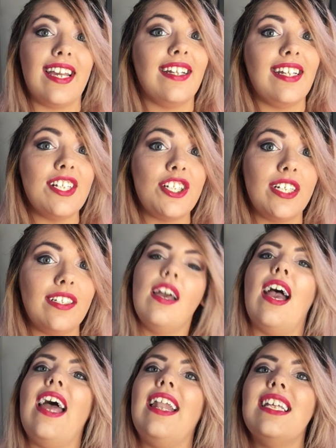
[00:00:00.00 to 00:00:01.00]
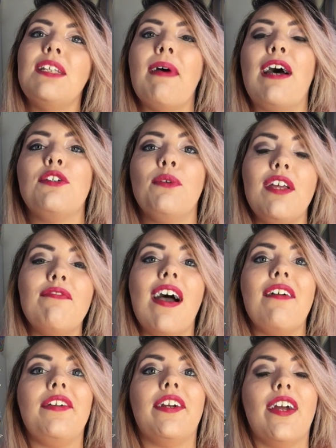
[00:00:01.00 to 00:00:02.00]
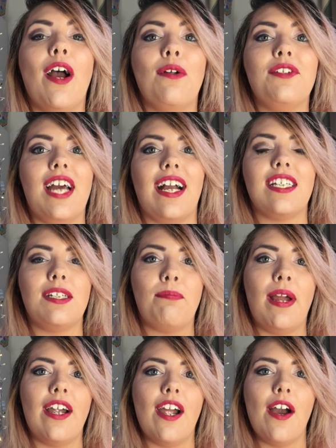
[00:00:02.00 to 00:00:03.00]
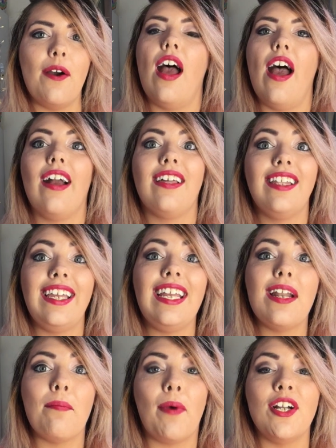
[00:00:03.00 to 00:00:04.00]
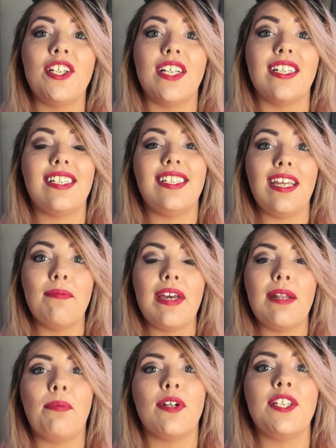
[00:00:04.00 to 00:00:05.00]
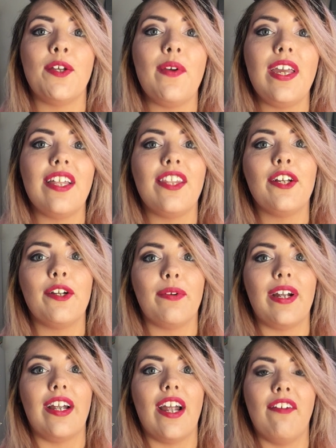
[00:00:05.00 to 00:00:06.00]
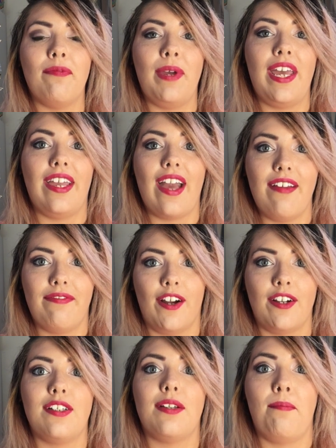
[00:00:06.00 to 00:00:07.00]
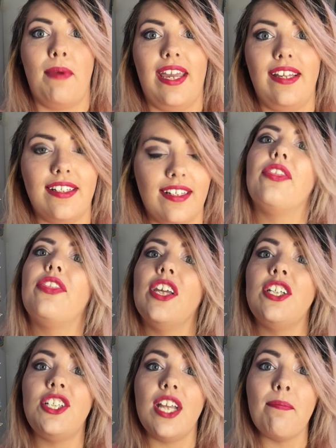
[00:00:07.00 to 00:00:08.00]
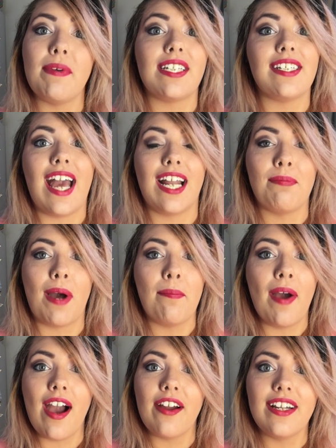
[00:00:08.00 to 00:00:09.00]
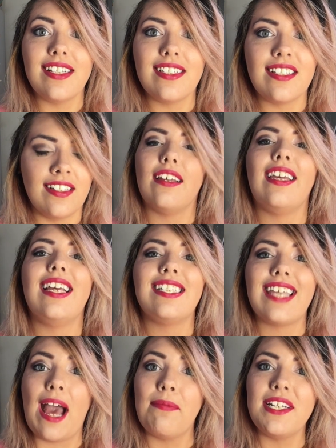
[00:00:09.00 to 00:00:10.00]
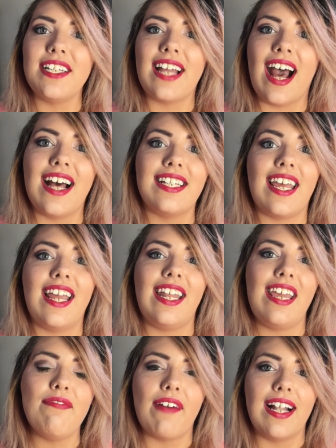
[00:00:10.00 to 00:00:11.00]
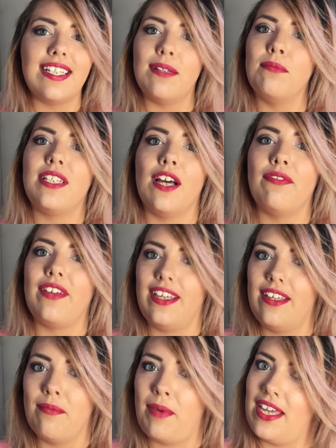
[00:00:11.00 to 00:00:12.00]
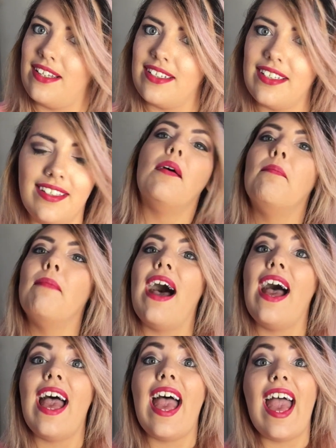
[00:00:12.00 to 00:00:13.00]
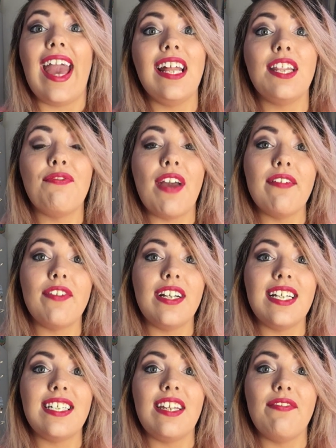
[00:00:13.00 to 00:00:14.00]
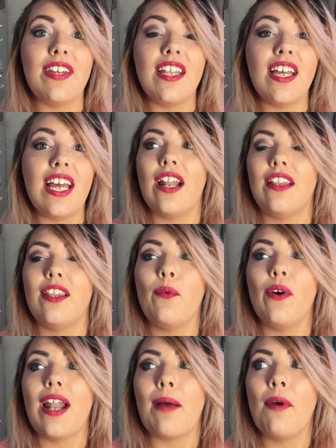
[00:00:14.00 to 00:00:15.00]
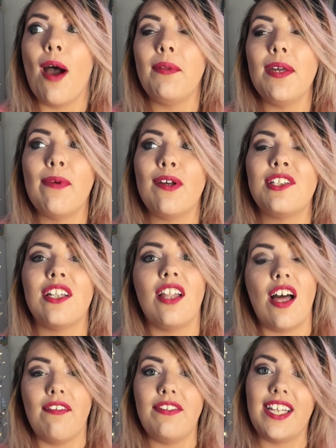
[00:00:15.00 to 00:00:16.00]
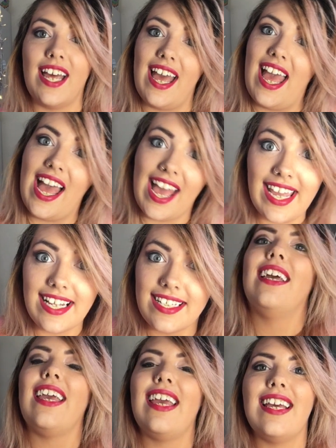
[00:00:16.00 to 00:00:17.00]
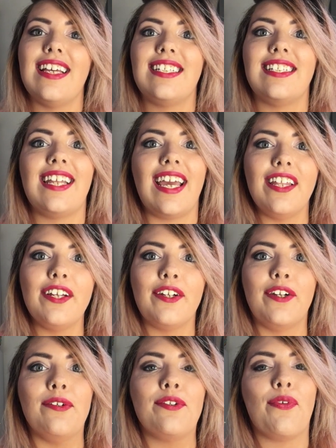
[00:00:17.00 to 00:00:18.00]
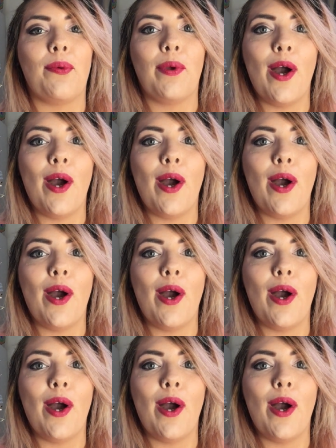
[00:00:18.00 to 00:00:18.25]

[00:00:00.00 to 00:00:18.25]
Edition, and it is about 25-year-old Jack Sparrow, a clean merchant seaman pursuing the career of being a first mate. The ship is attacked by pirates, his captain dies, and he finds himself in command. My 8th favorite Disney villain, the one I probably most love to hate, is Cruz from